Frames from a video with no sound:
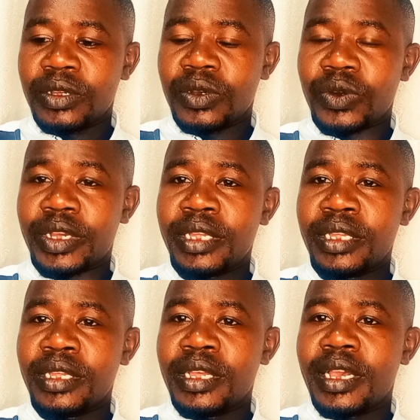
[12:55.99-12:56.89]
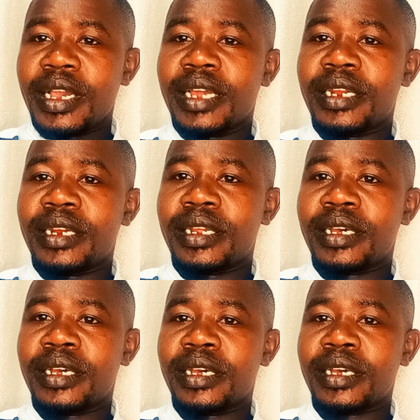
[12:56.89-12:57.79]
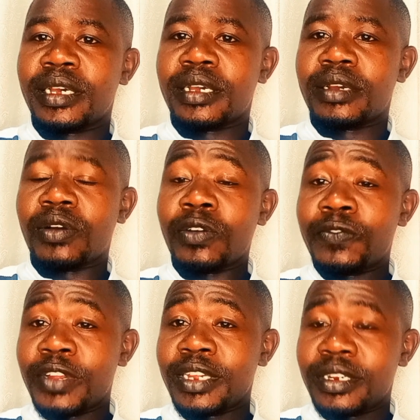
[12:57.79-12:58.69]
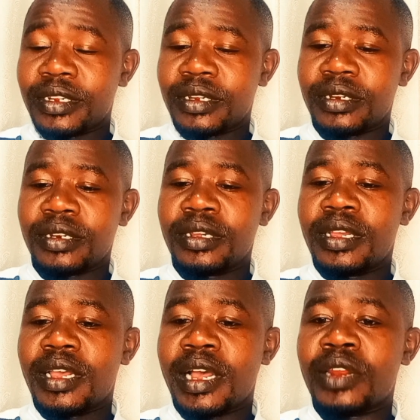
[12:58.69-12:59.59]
okay, and conflicts and